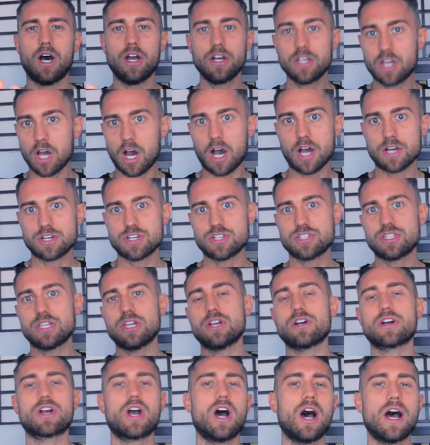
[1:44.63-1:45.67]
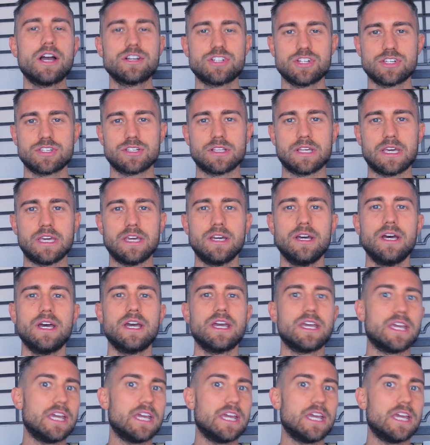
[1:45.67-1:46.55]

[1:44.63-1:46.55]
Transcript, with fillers: unconsciously or consciously,